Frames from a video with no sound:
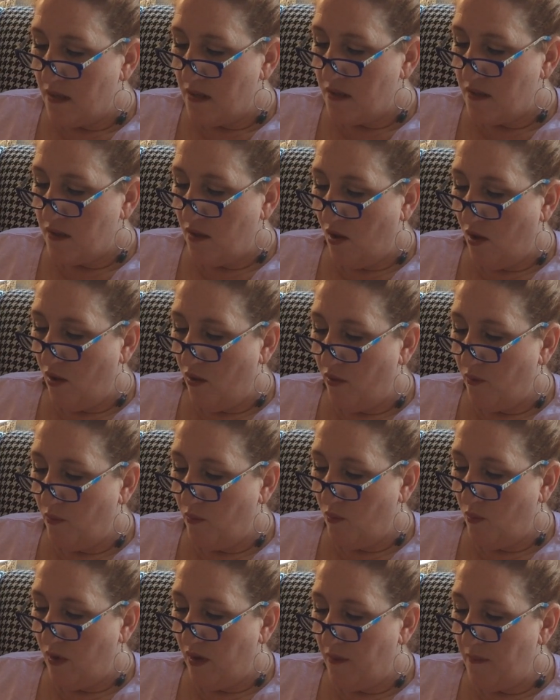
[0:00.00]
so
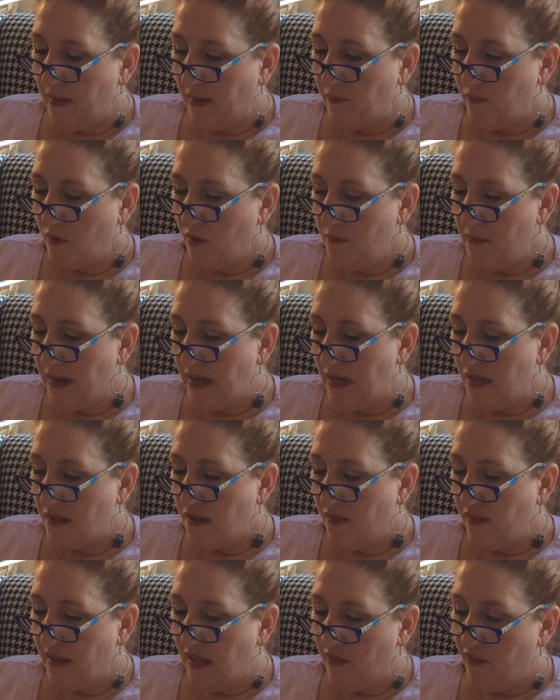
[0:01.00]
one of my roommates
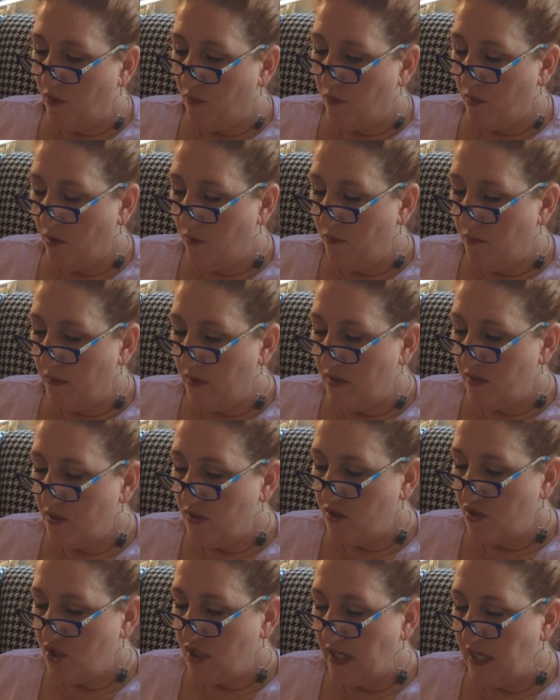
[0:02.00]
in the other room,
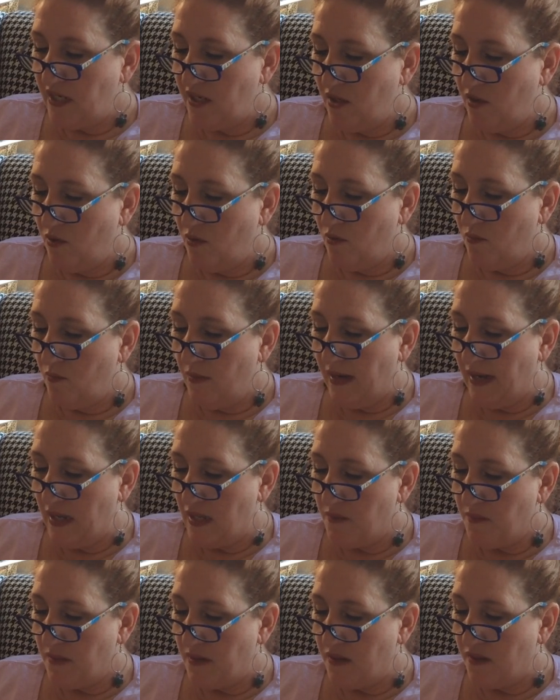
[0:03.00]
she knew my
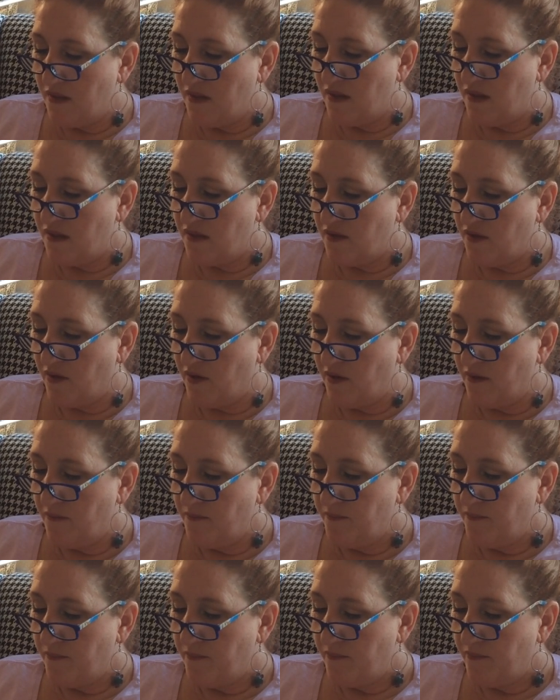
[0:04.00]
husband's sister,
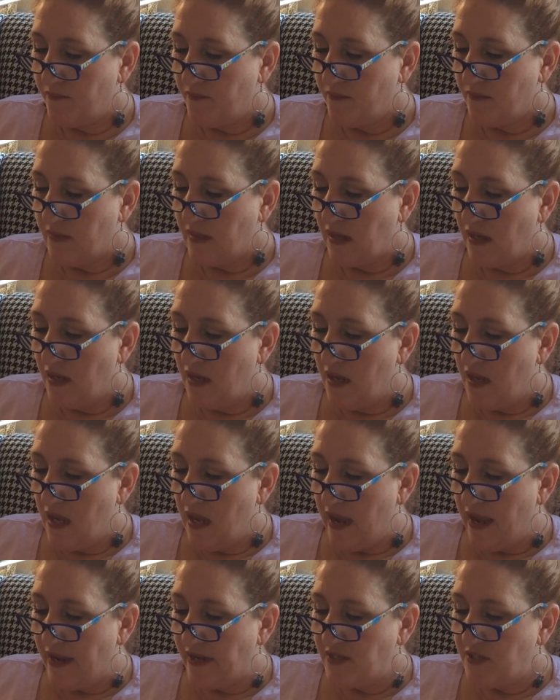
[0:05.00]

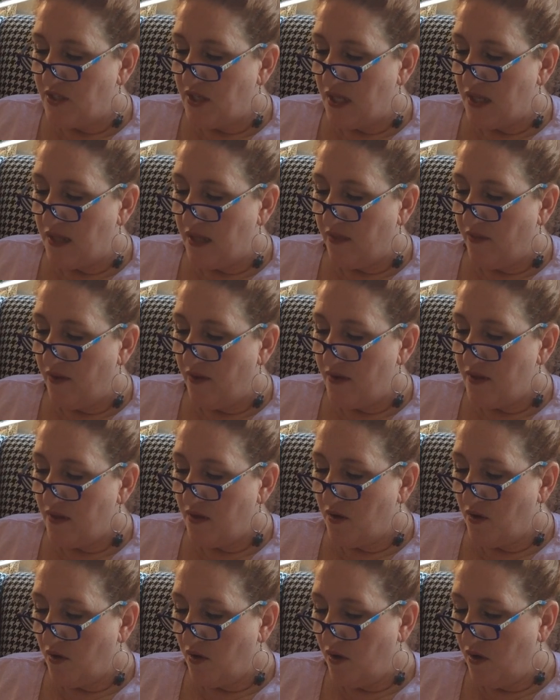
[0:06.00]
and she said, "There's a
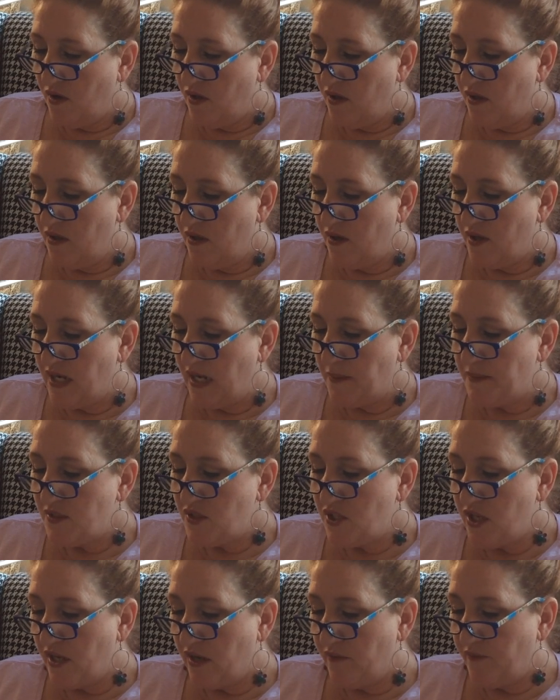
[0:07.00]
girl, her
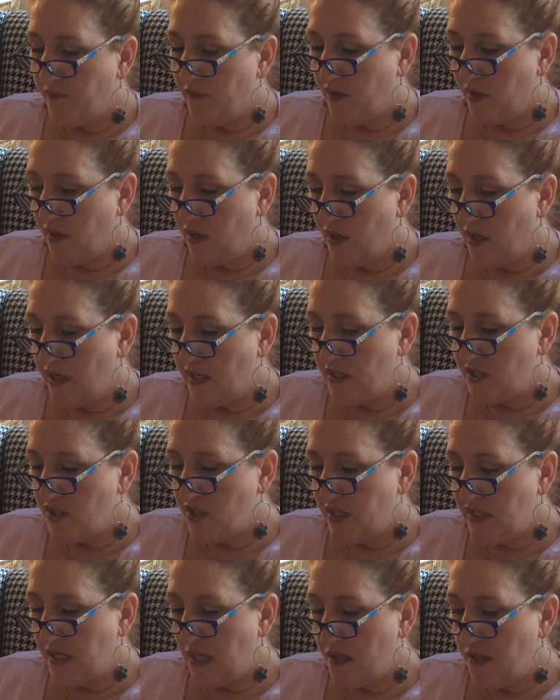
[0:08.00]
name's Jennifer, and
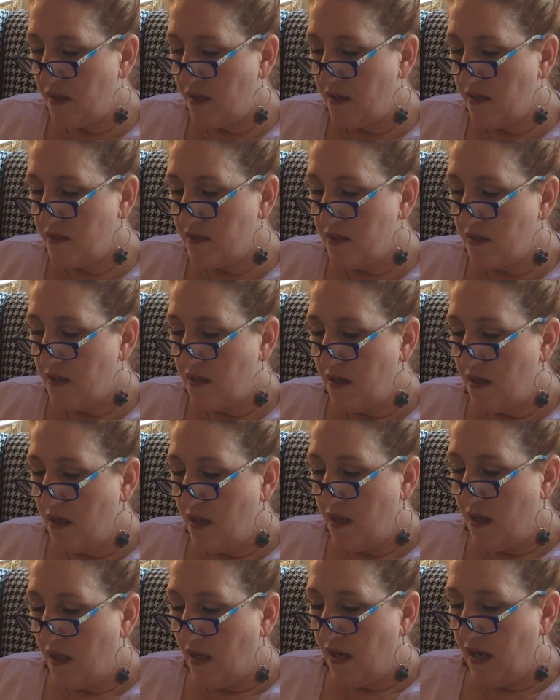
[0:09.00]
she doesn't
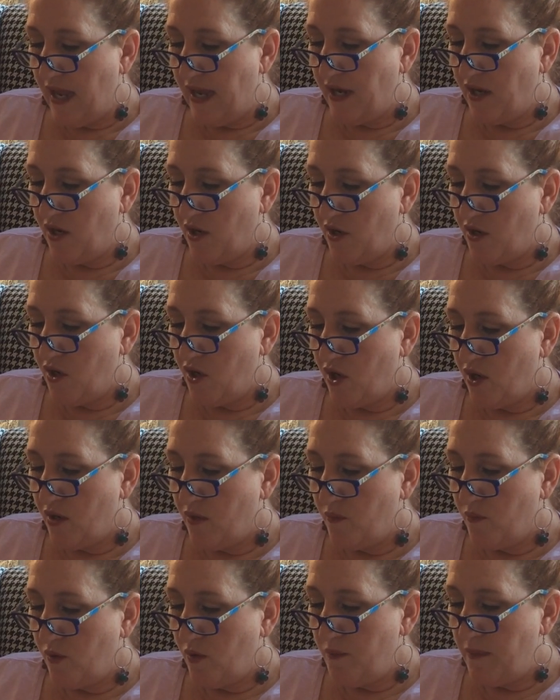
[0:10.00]
like her
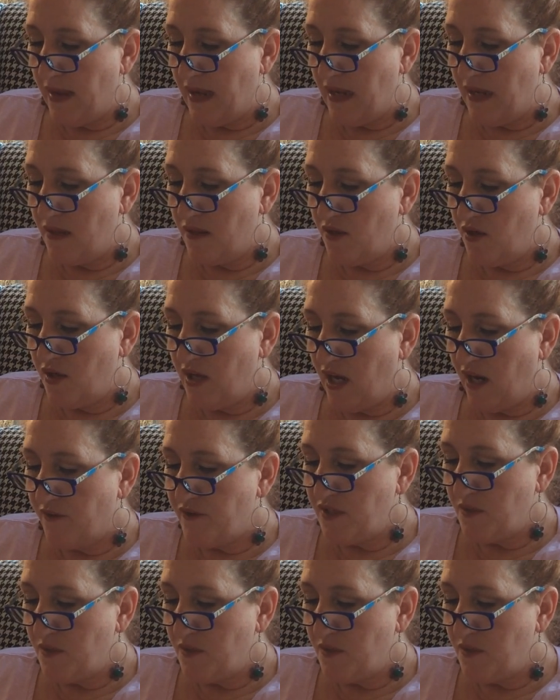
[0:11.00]
current roommates. Do you care